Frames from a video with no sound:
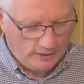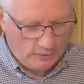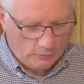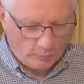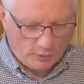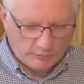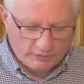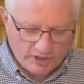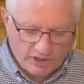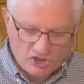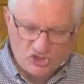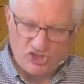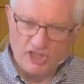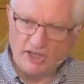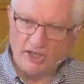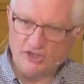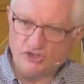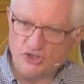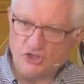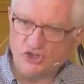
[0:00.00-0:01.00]
We read in
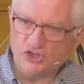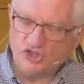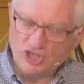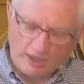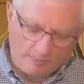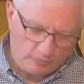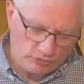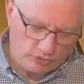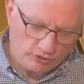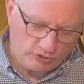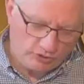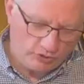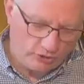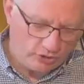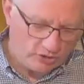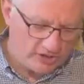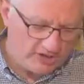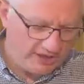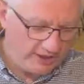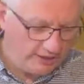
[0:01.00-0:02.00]
Genesis chapter
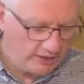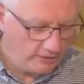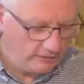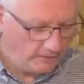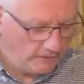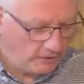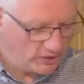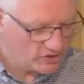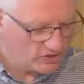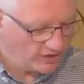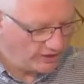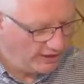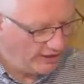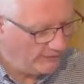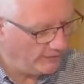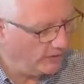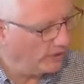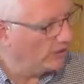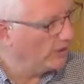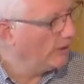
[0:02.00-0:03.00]
13 and verse
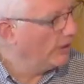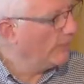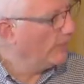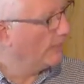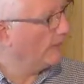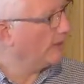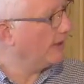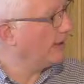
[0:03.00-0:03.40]
11 that